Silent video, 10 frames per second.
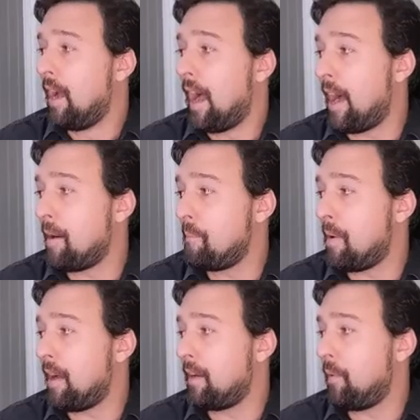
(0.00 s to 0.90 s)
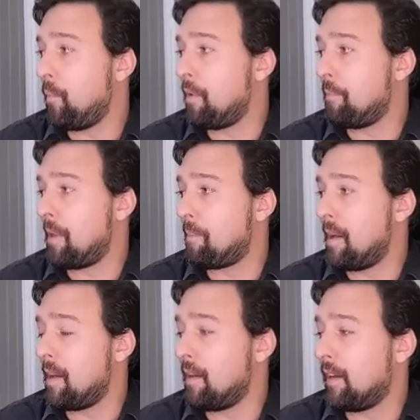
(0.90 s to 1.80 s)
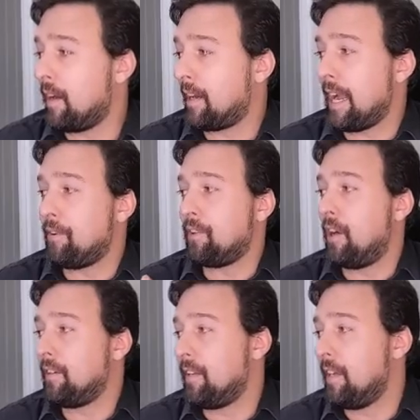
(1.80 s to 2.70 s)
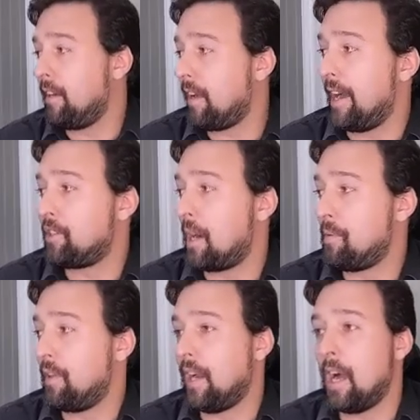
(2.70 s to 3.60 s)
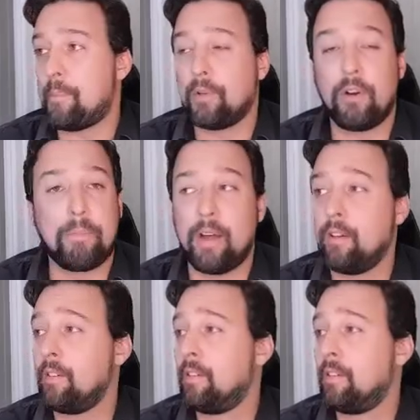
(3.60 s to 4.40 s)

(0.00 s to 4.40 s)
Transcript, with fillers: on my, with, my uh, account logged in, I just come to the upload button.